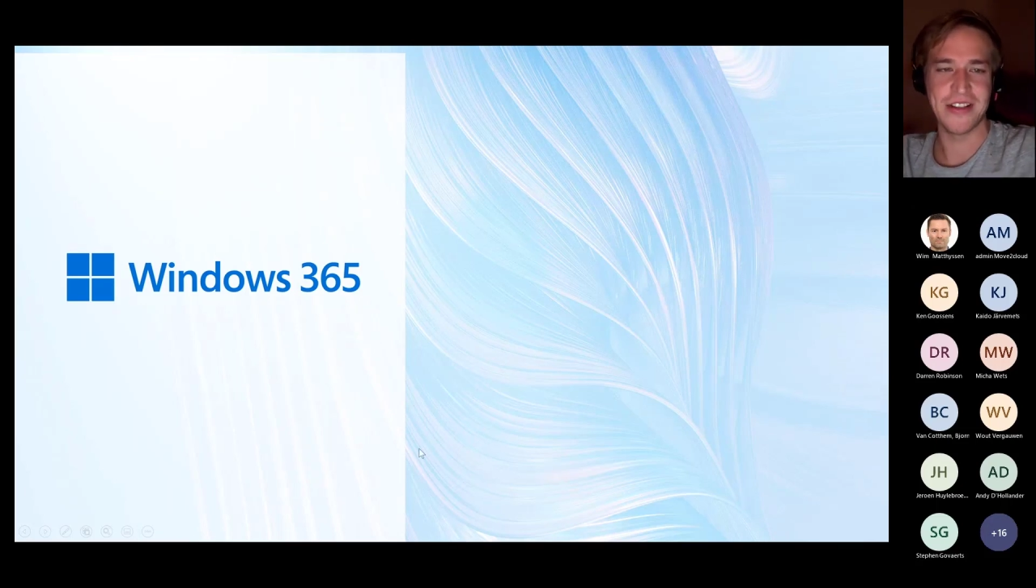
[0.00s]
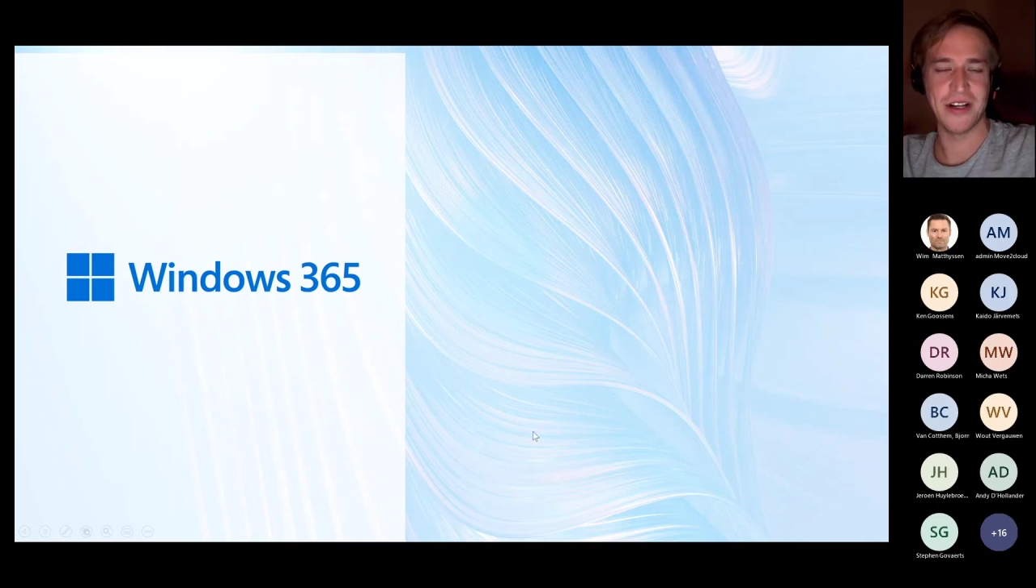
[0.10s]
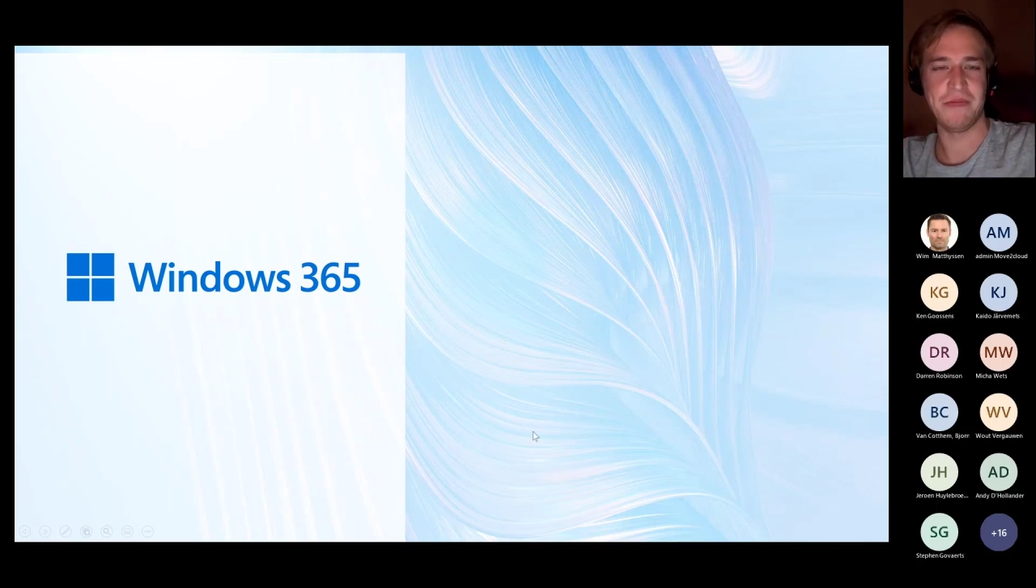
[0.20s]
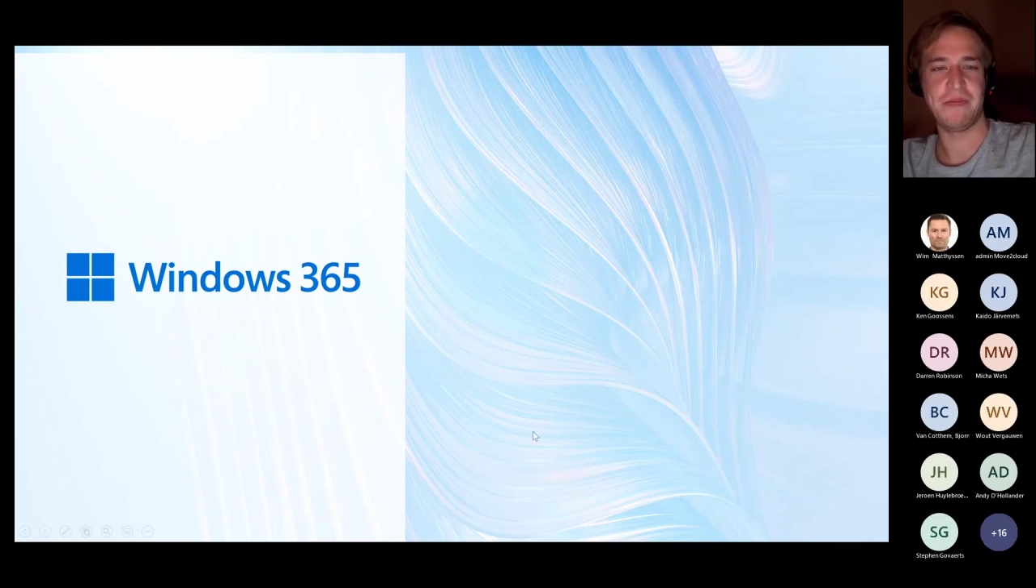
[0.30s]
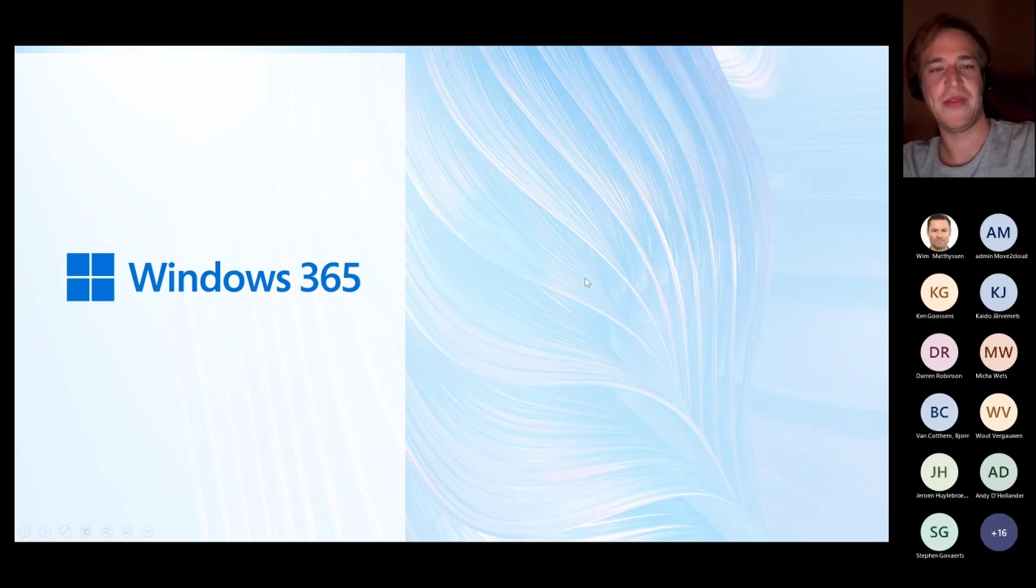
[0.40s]

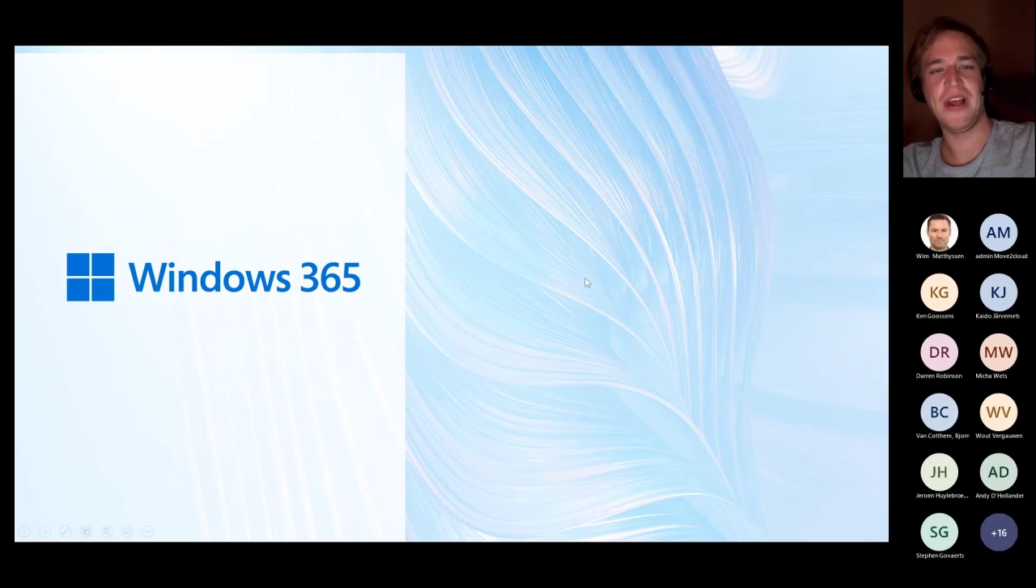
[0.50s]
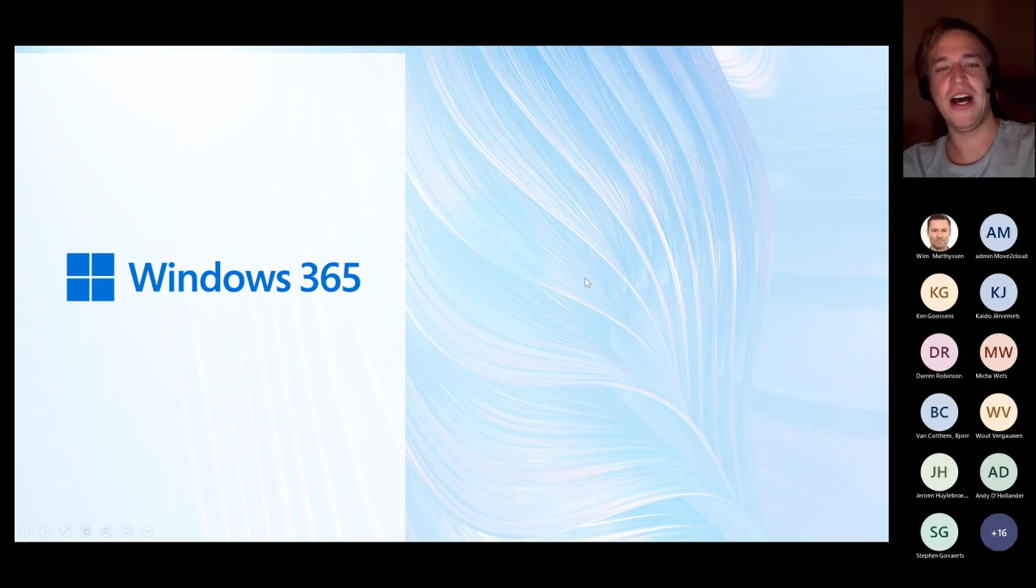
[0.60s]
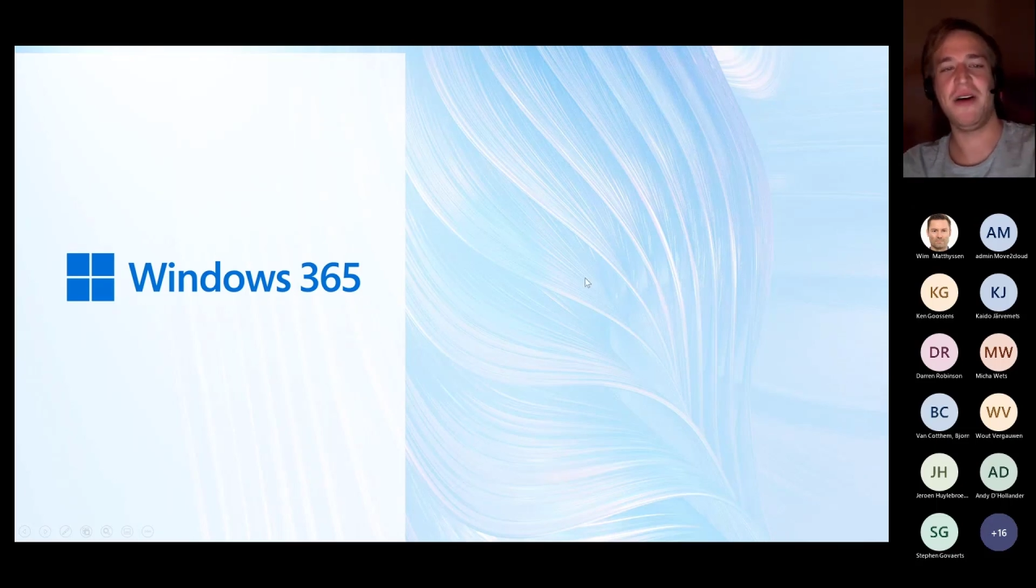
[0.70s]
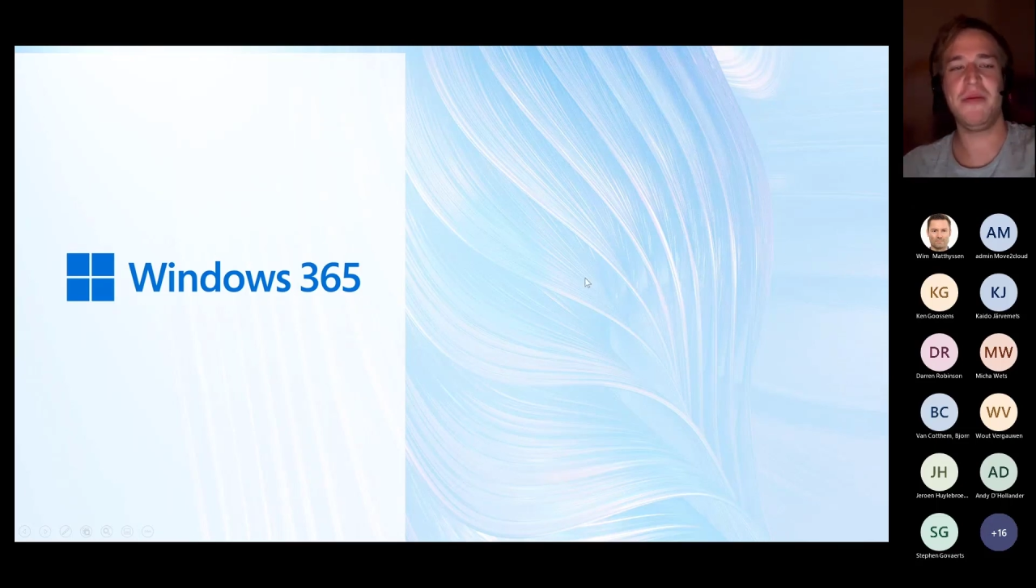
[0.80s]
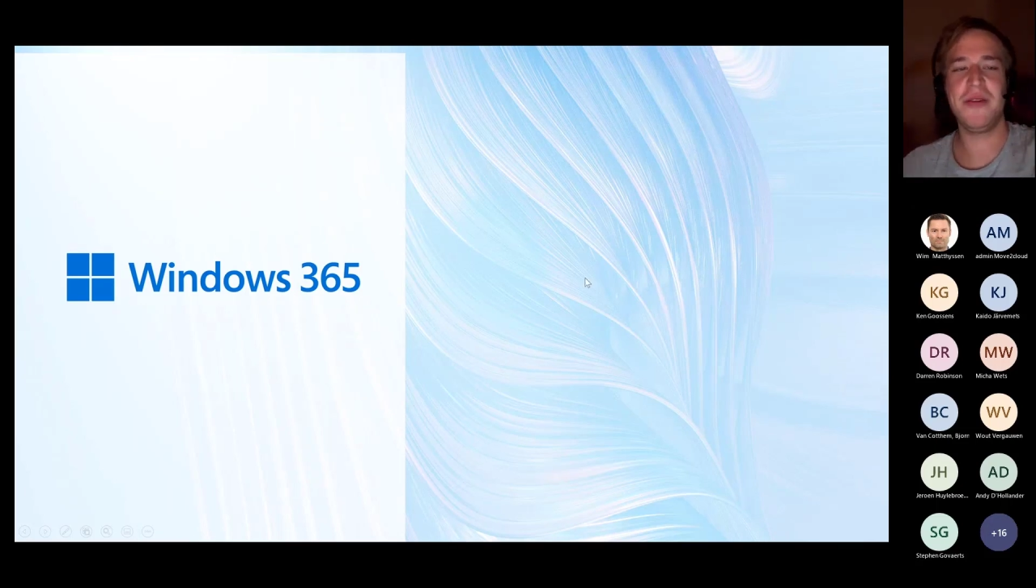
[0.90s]
So
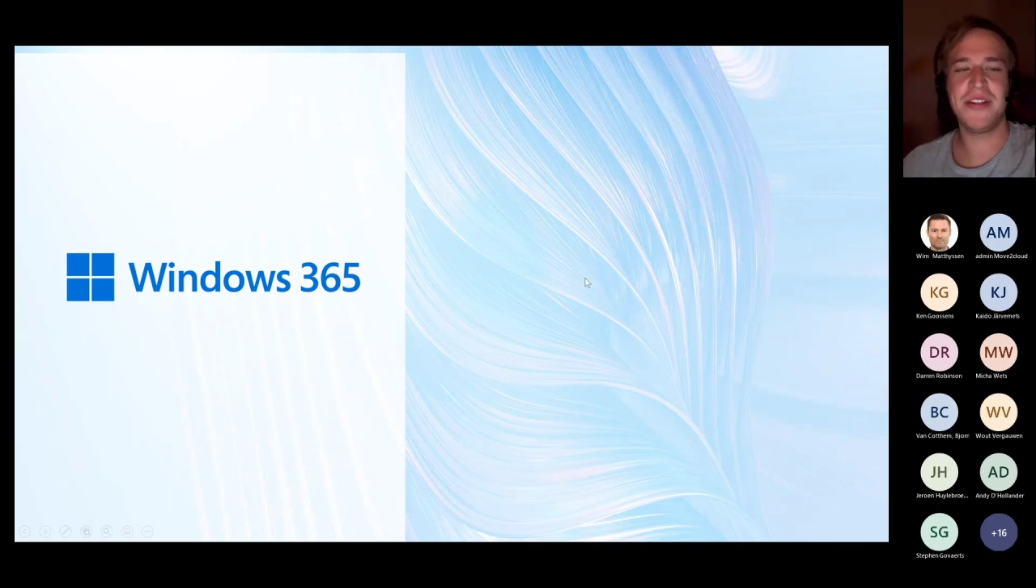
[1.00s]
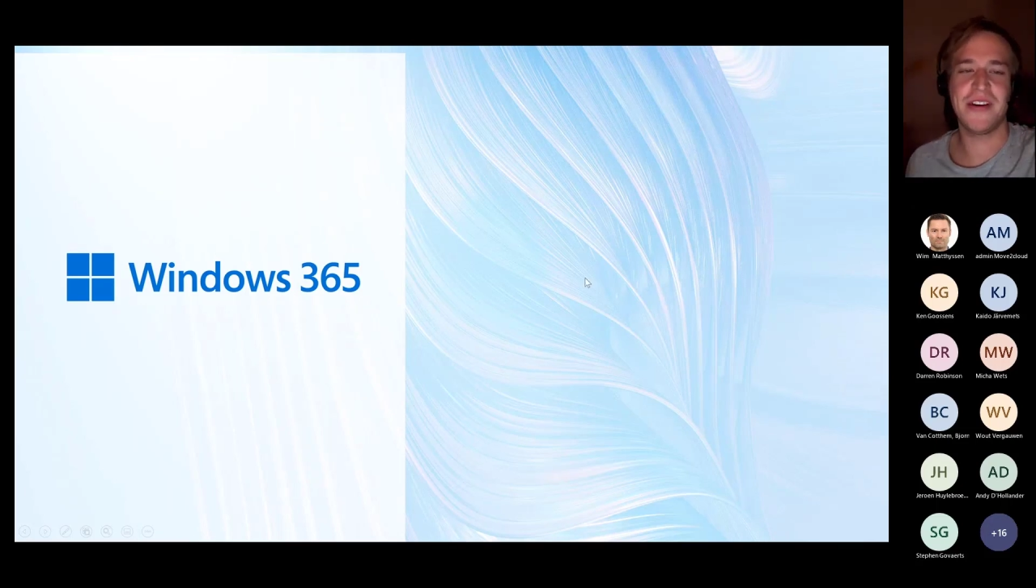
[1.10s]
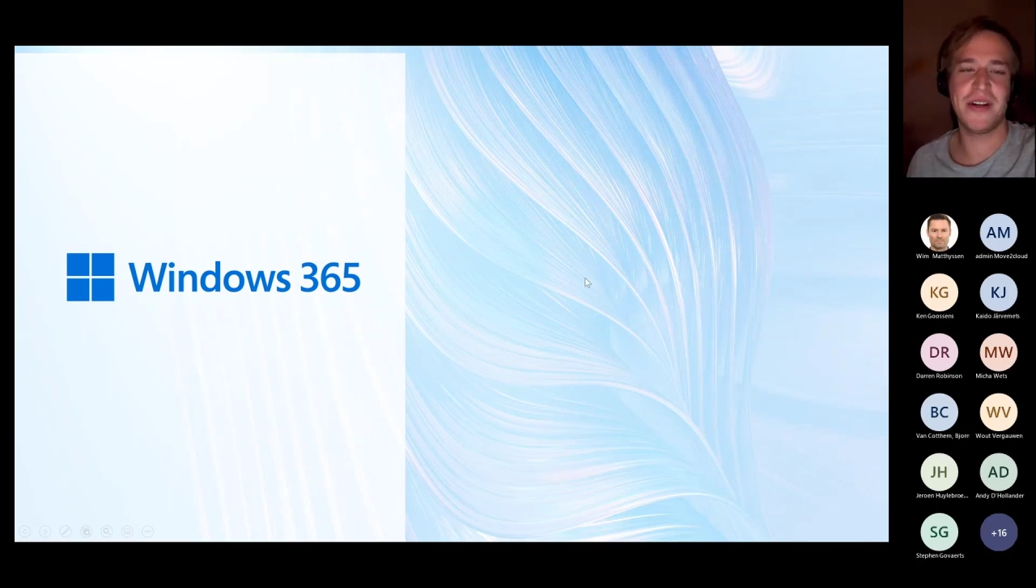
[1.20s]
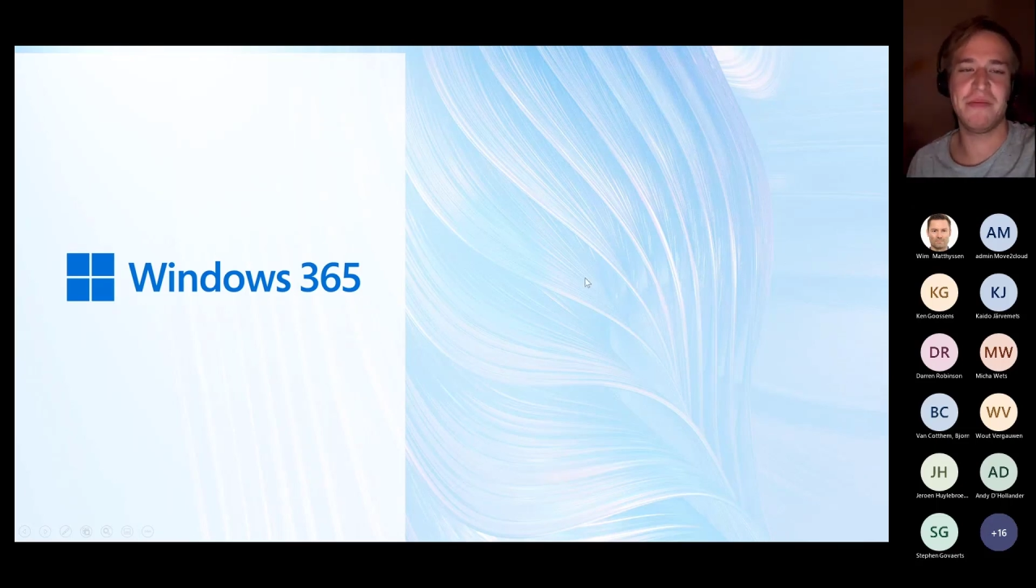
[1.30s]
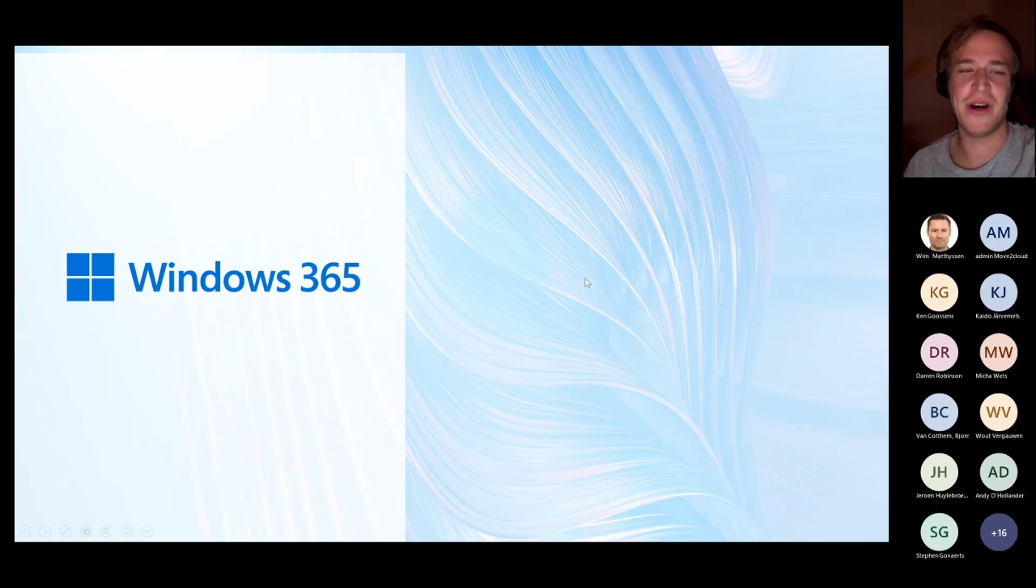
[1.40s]
I will be
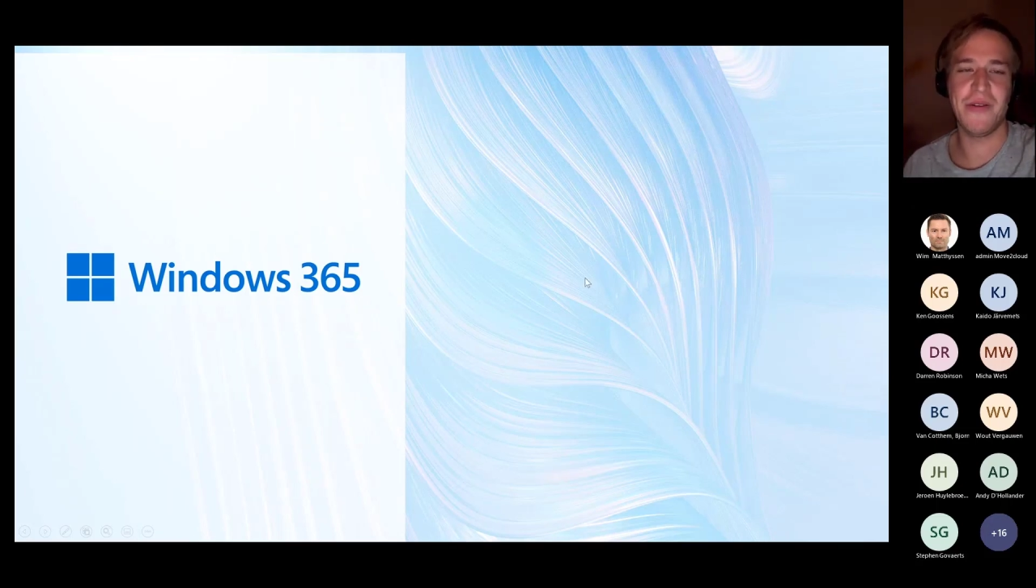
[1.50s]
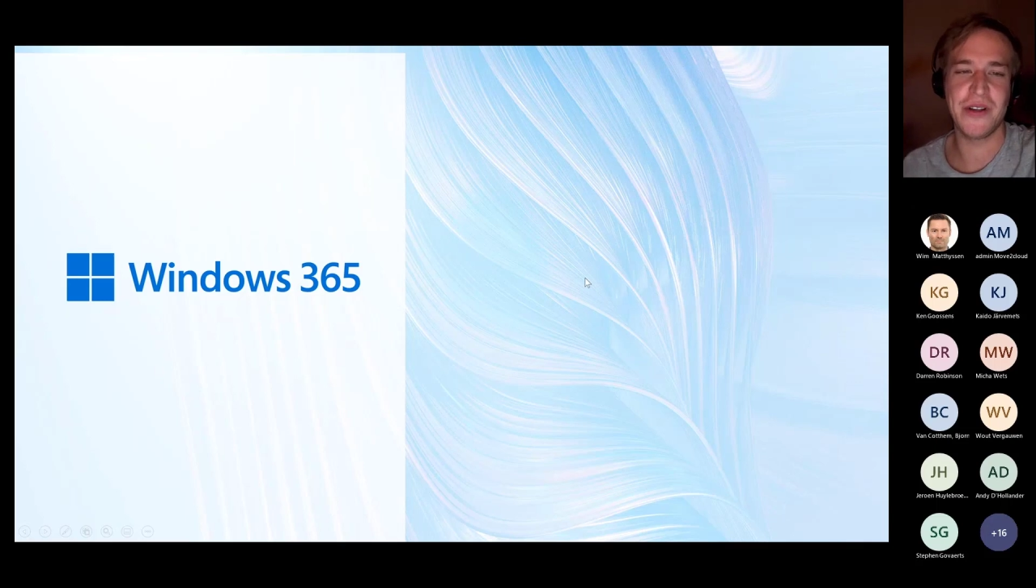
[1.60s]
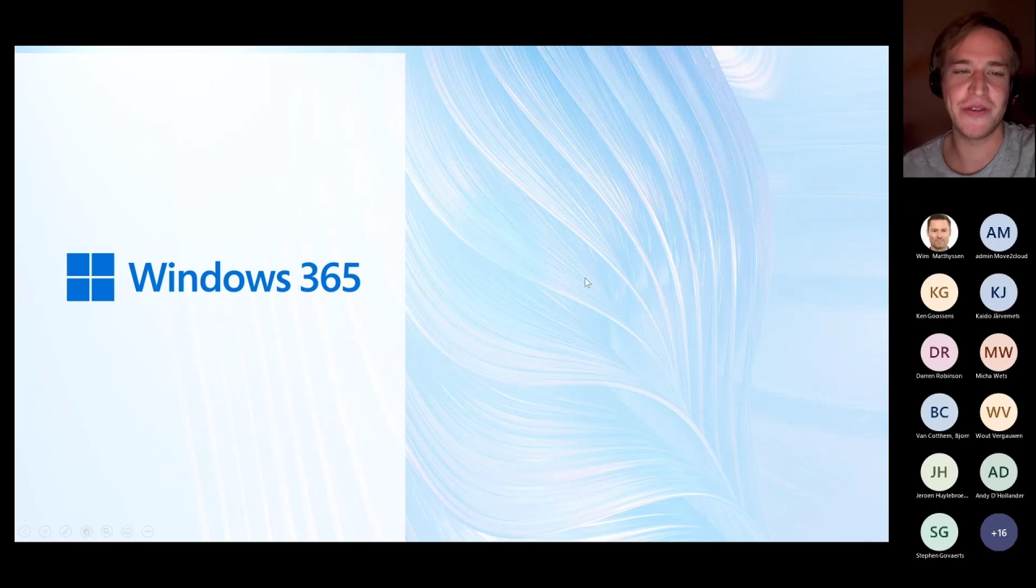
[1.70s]
talking about